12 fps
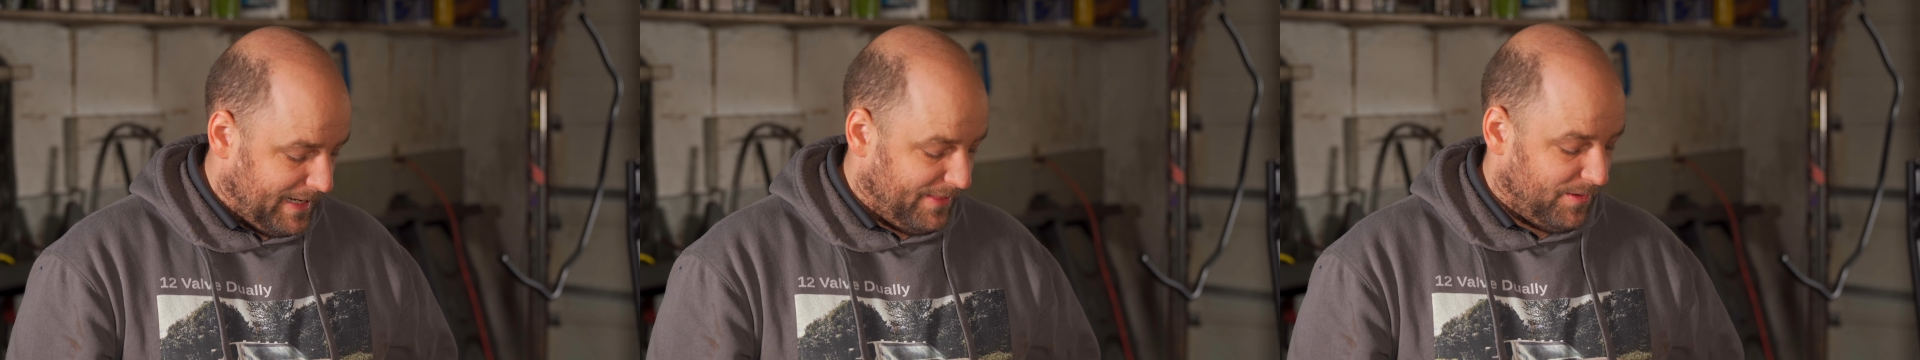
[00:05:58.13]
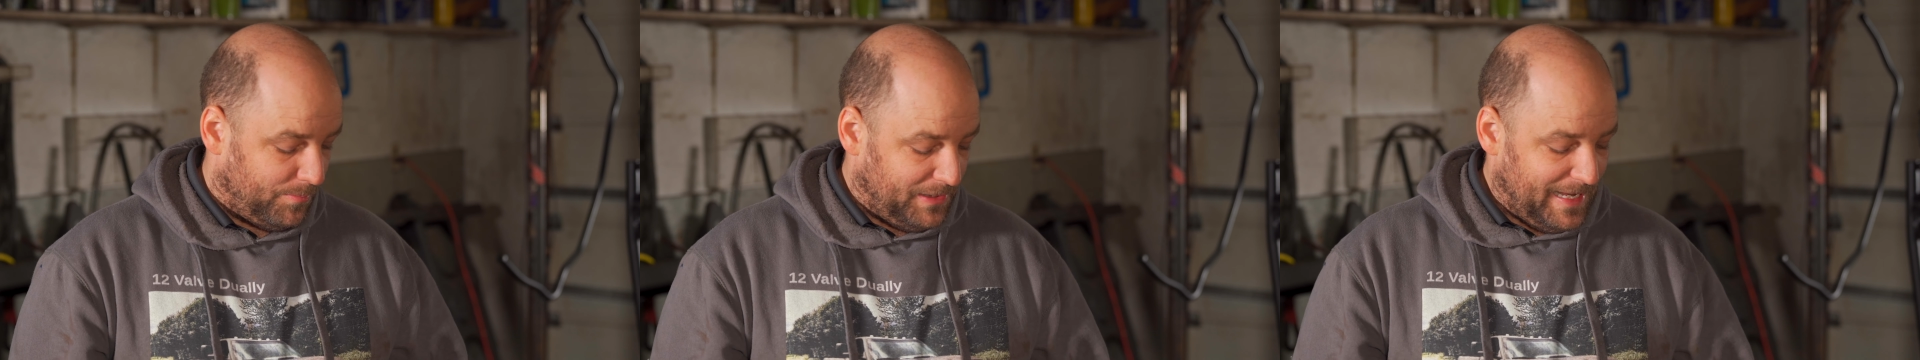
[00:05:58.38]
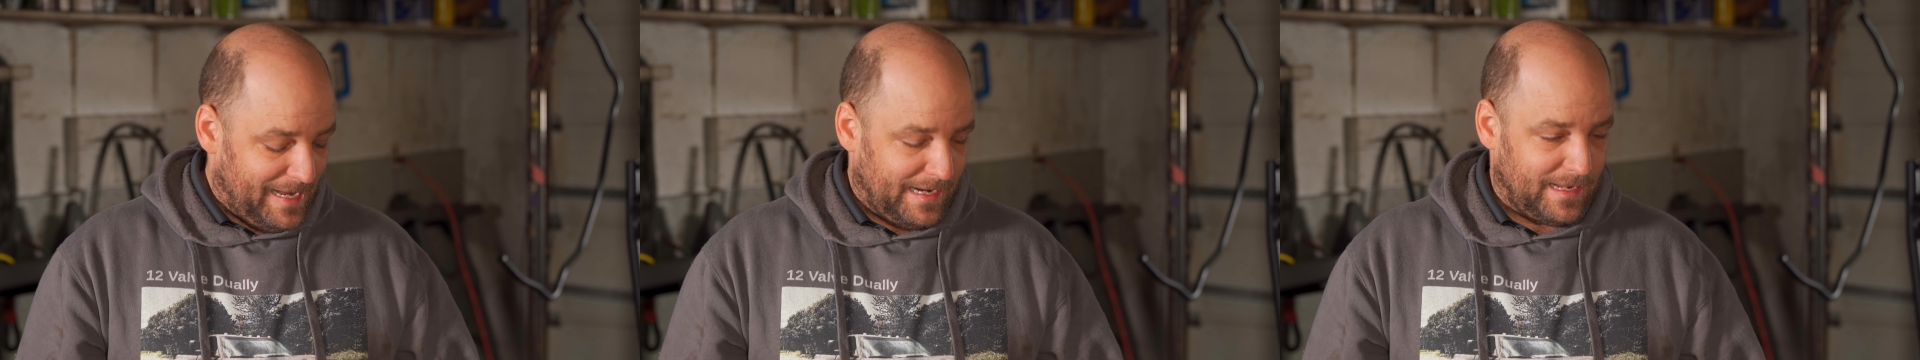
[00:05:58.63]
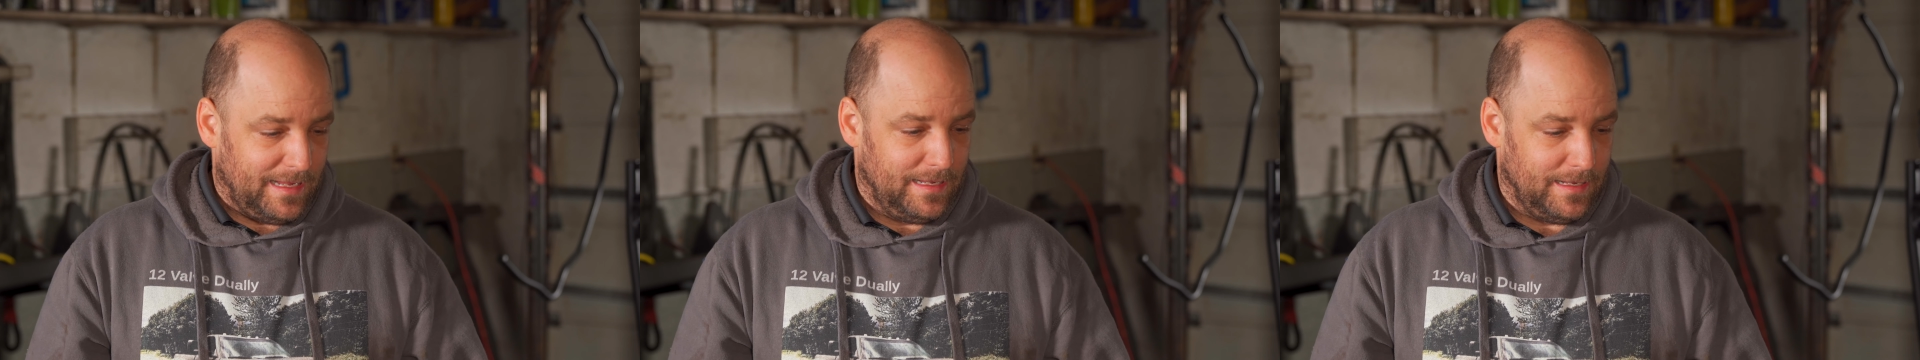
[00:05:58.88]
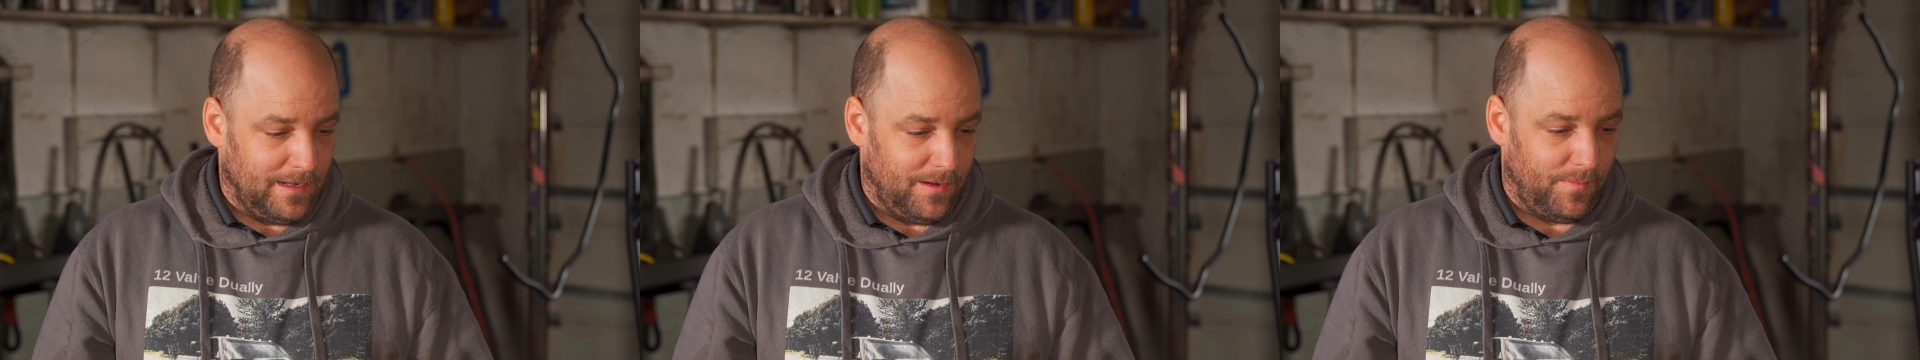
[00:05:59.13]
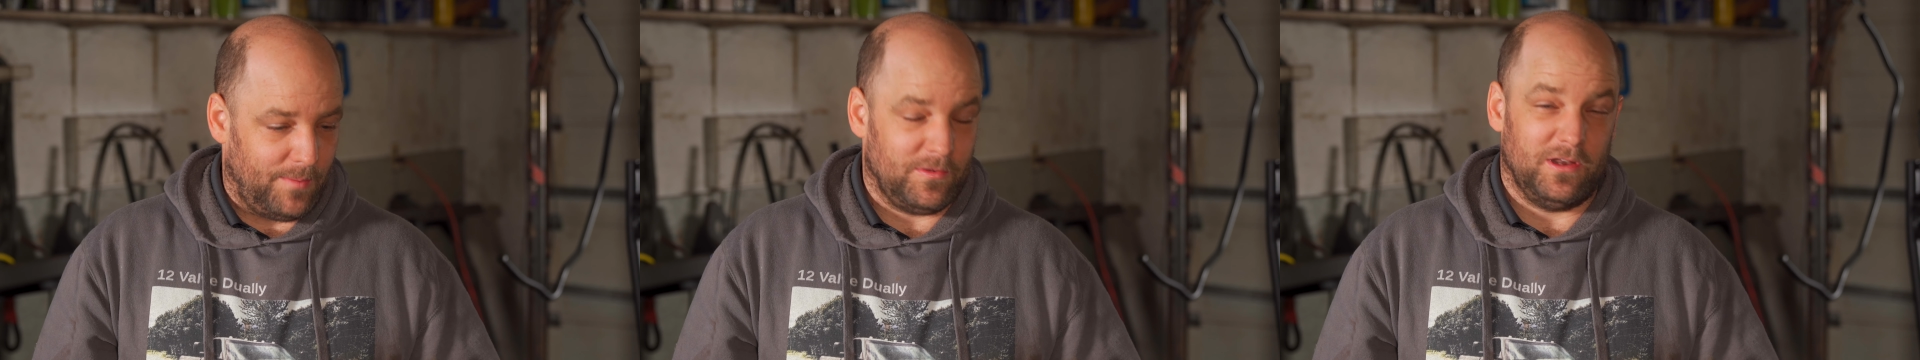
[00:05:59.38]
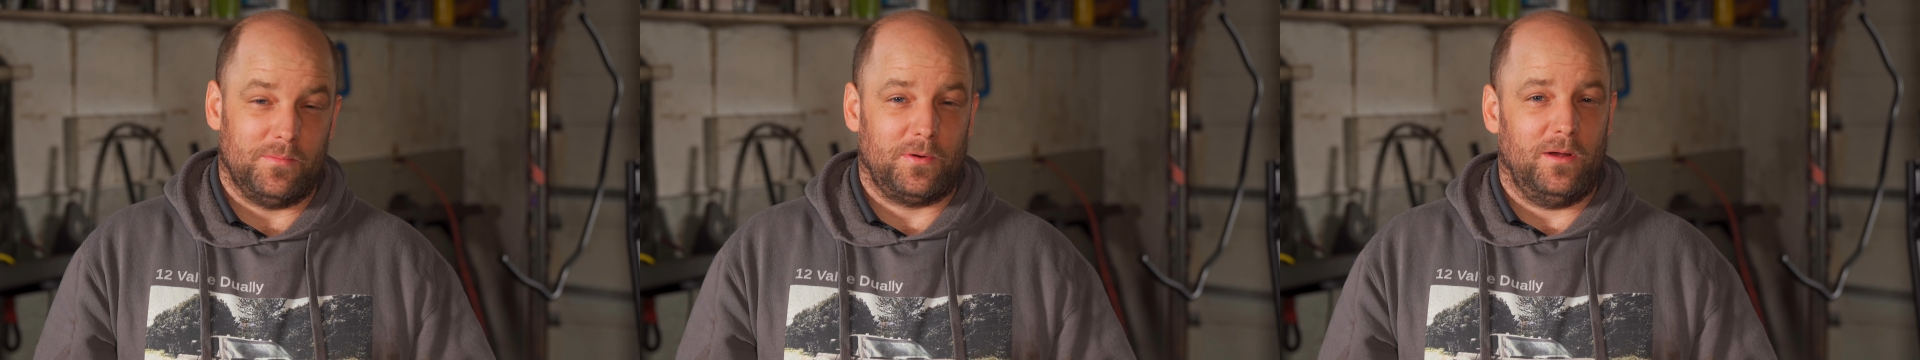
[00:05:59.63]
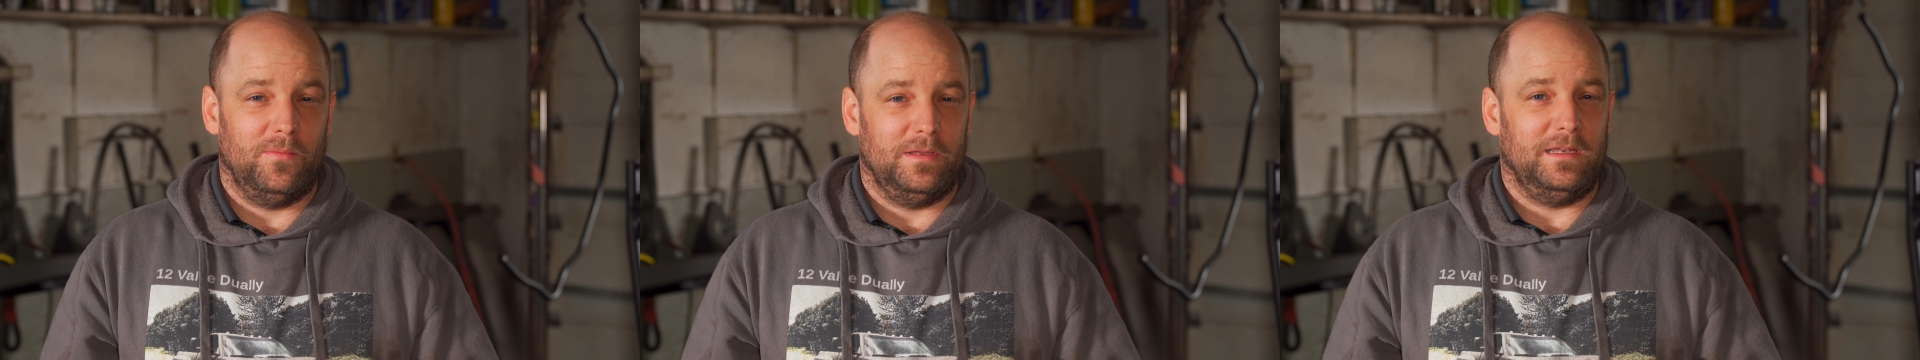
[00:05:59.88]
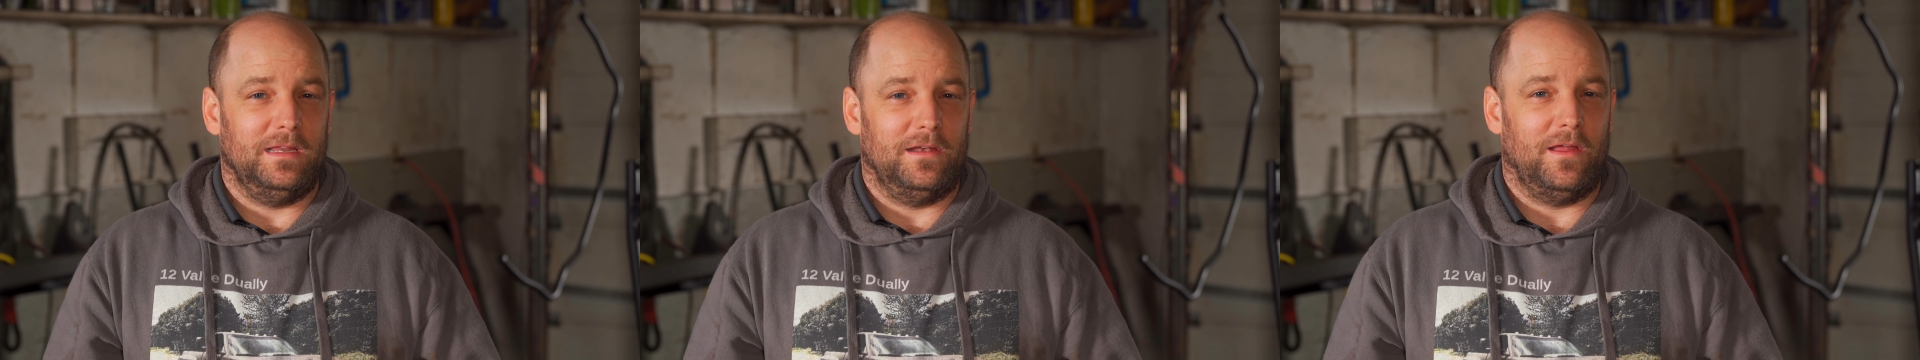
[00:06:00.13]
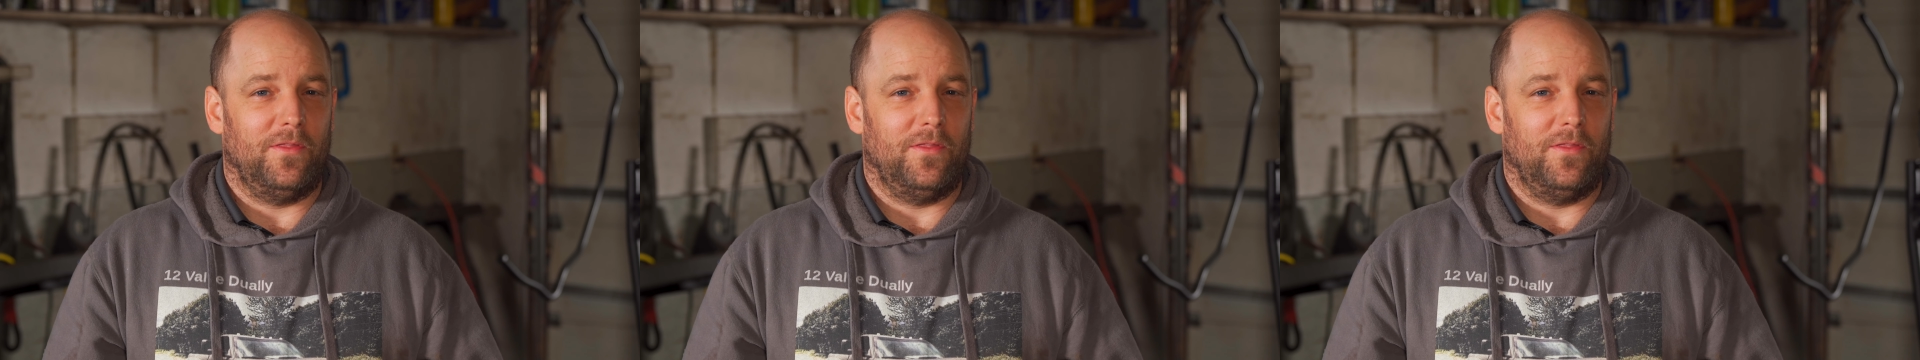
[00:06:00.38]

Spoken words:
And then the black, I'm gonna probably need